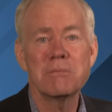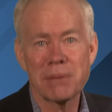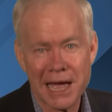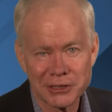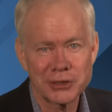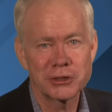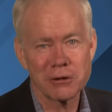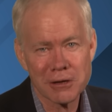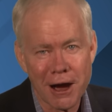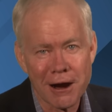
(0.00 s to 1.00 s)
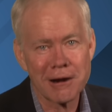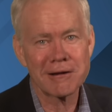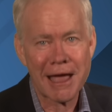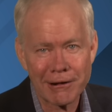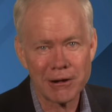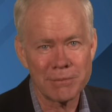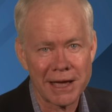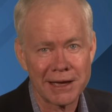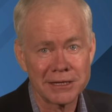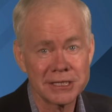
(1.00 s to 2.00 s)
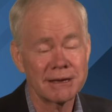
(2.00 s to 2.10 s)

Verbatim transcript: passenger car airbags,